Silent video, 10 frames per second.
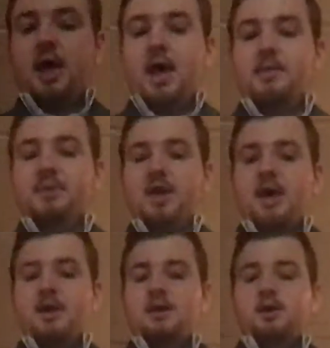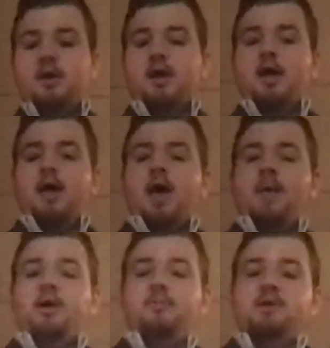NBA,
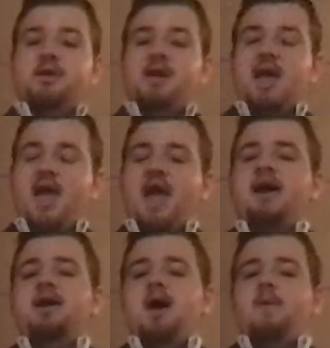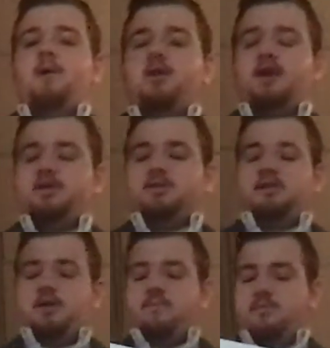MLB, and MLS team.